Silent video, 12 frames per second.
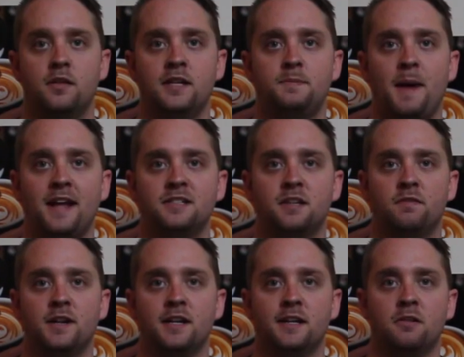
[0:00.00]
These patterns are
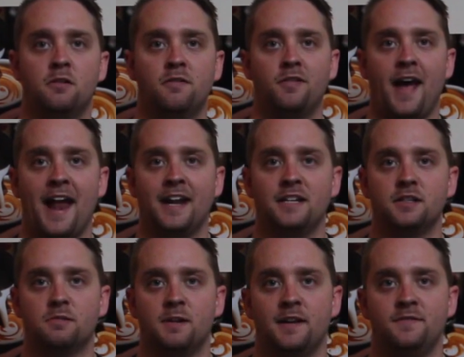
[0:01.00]
really cool for adding a
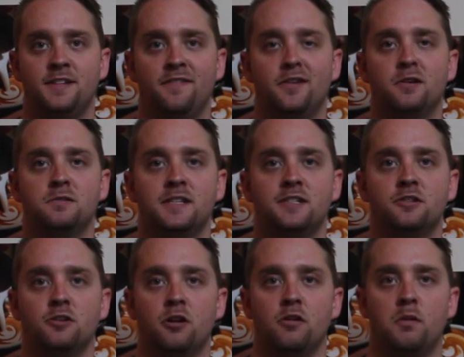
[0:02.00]
degree of difficulty
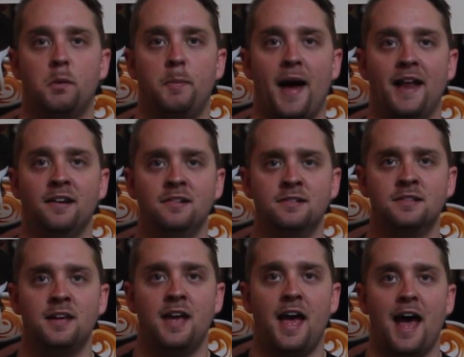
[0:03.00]
to your normal patterns,
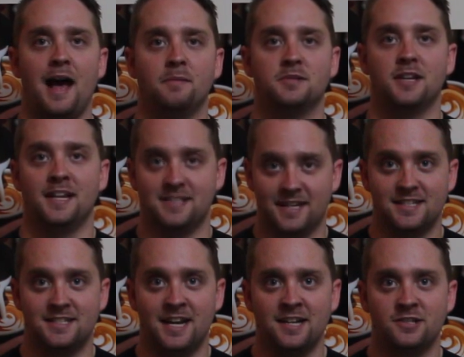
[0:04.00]
so let's get
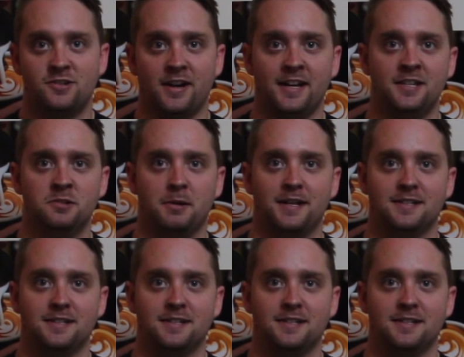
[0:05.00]
stuck straight into